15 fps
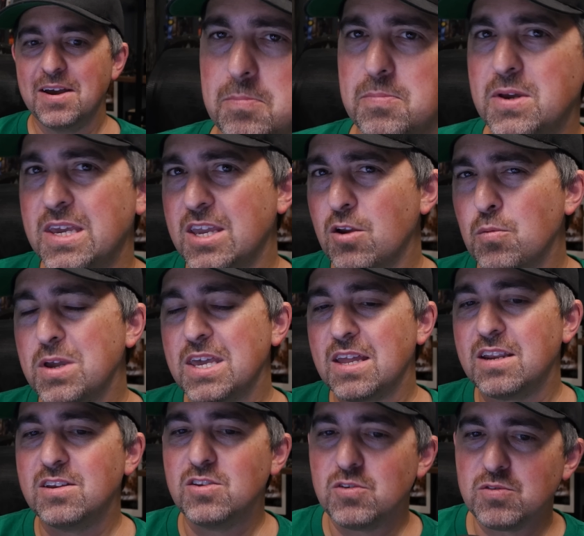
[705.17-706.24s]
But here we get
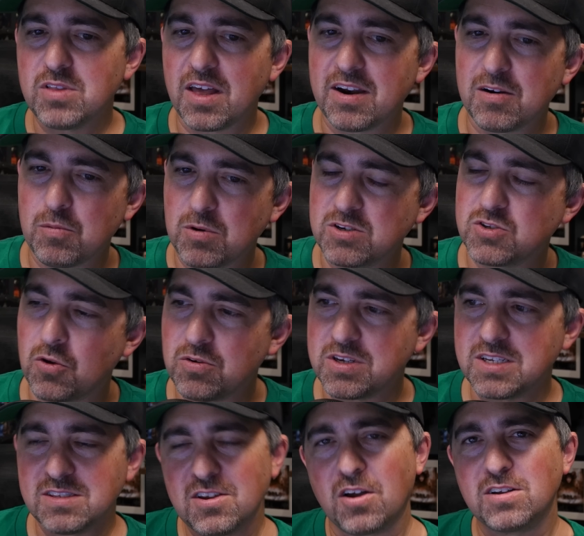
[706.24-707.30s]
a new letter where
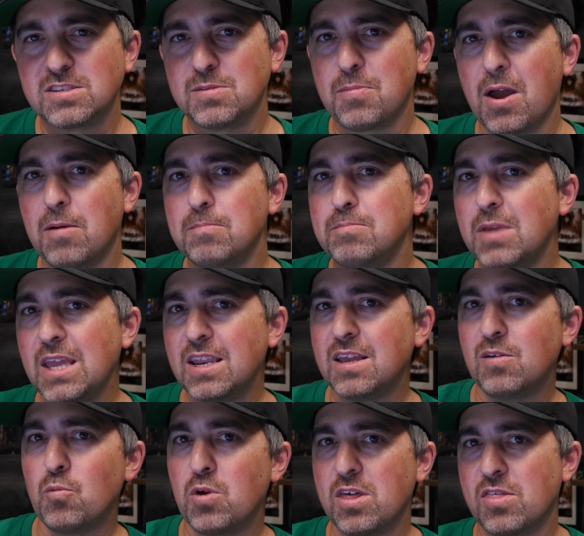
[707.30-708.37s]
Tolkien talks about
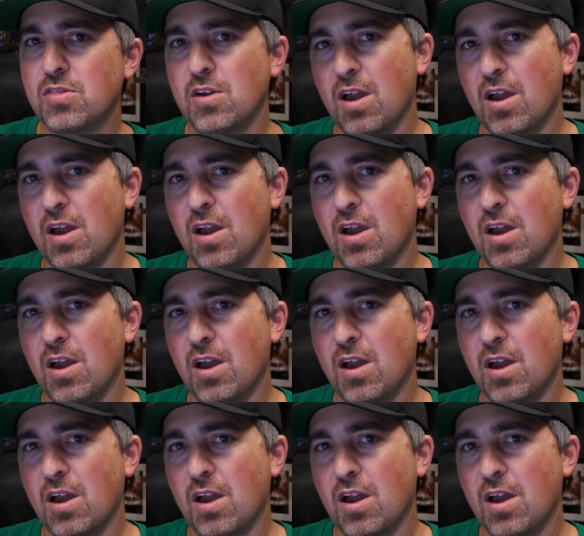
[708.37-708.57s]
meeting with